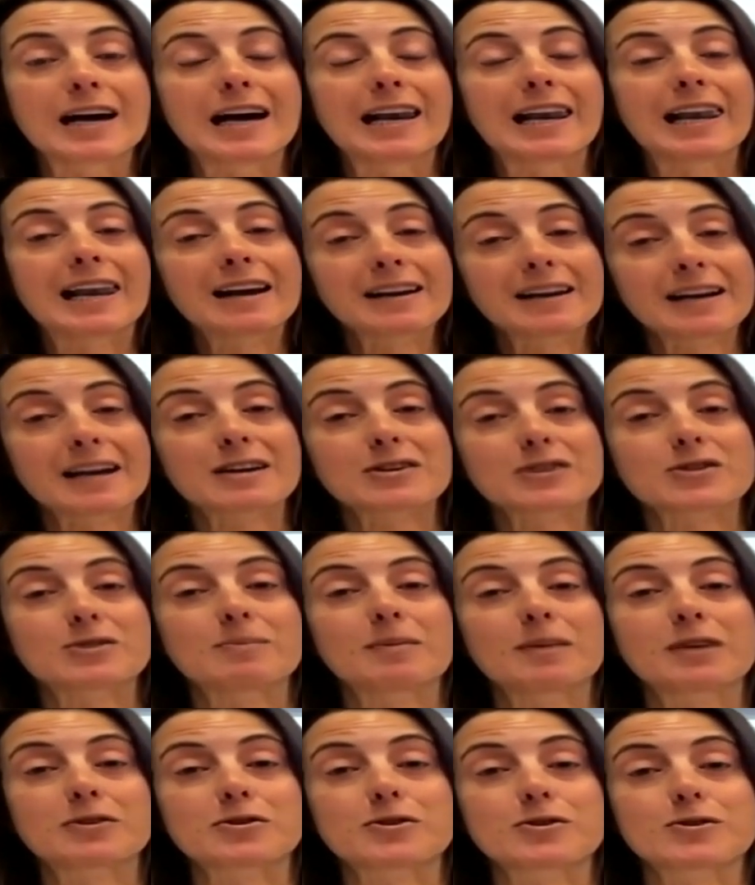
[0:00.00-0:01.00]
at
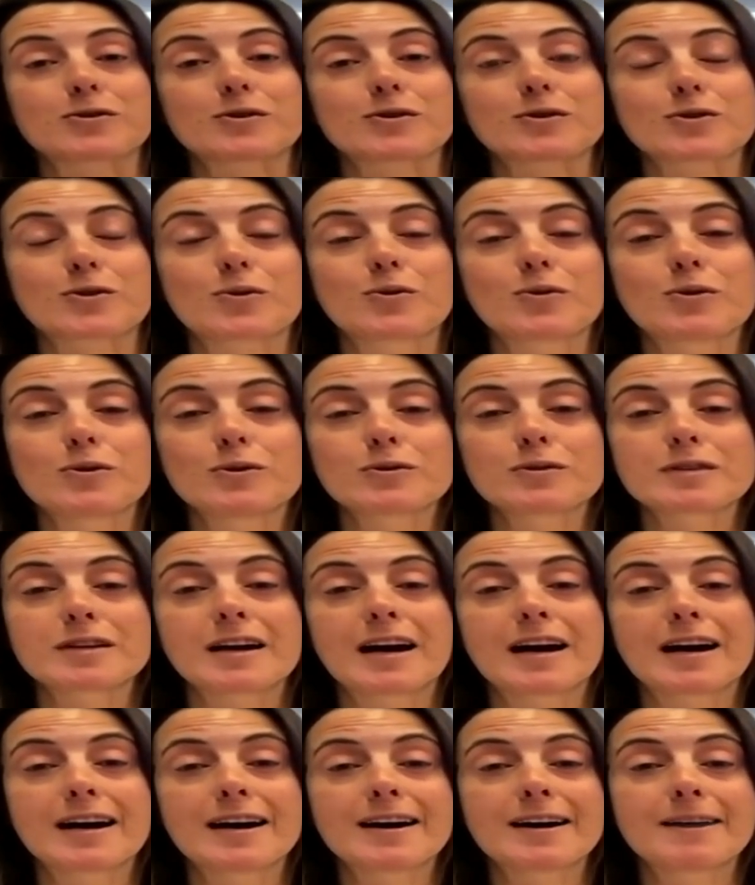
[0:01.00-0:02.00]
Lancaster Magistrates Court
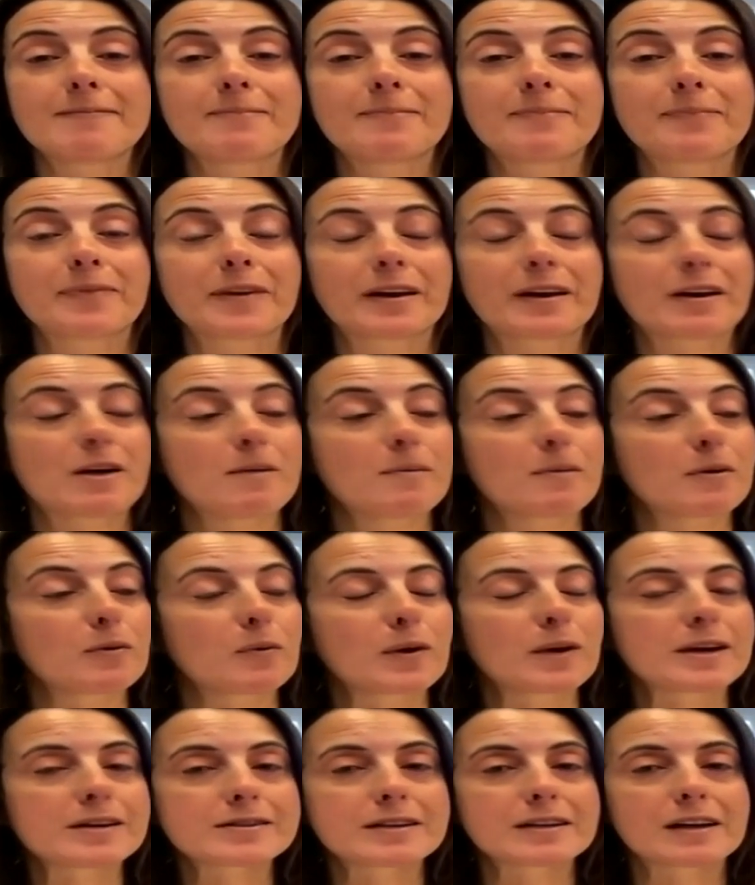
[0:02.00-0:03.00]
a couple of
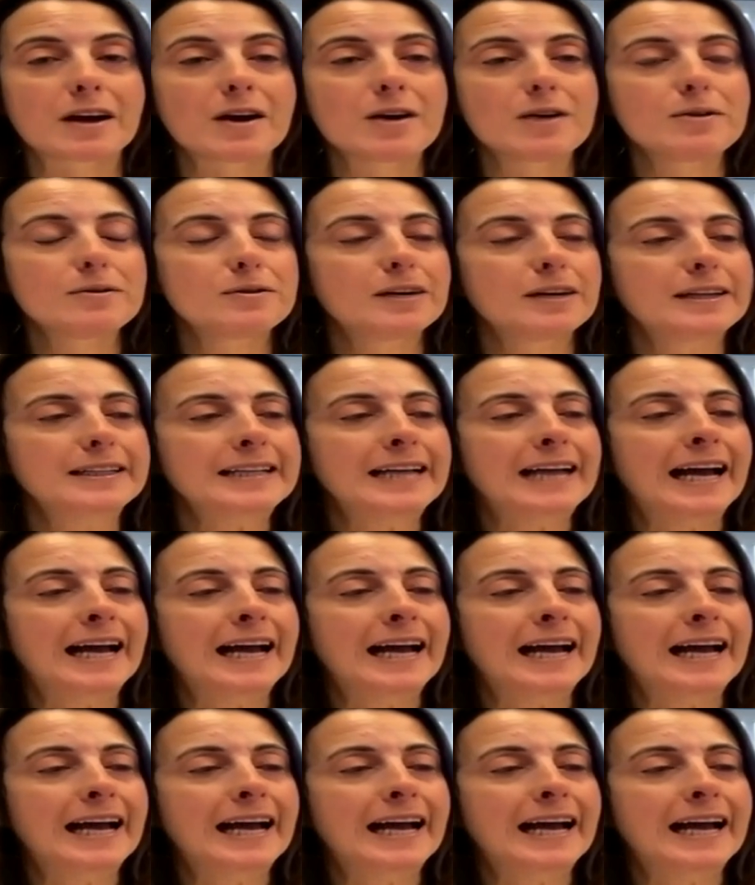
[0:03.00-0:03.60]
weeks ago.